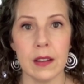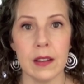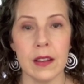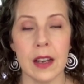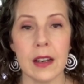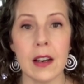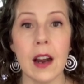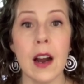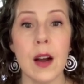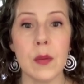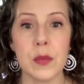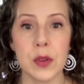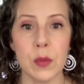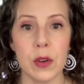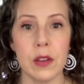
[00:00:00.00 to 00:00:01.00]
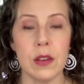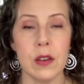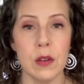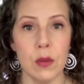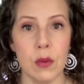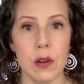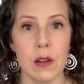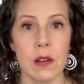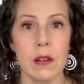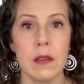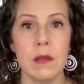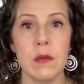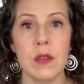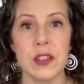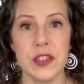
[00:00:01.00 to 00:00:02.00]
that comes with your
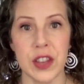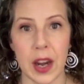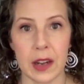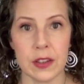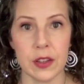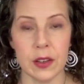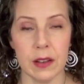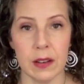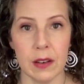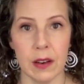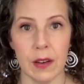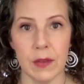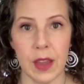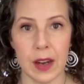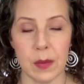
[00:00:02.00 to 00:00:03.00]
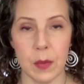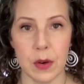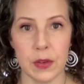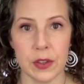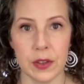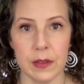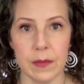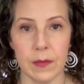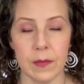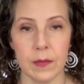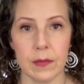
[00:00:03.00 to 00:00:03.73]
rejection of that emotion.